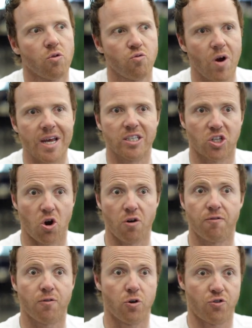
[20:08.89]
raised our
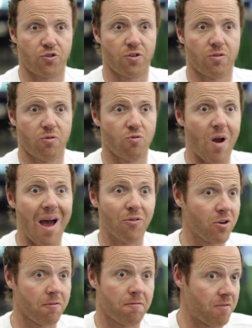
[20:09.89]
first
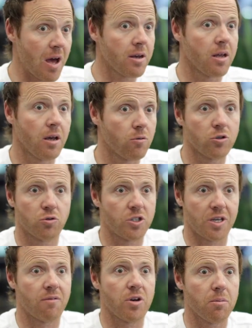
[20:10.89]
round of funding, which was
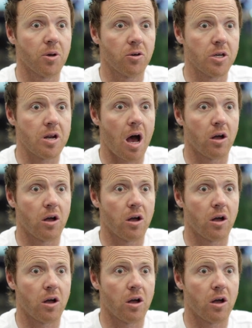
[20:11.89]
$70 million.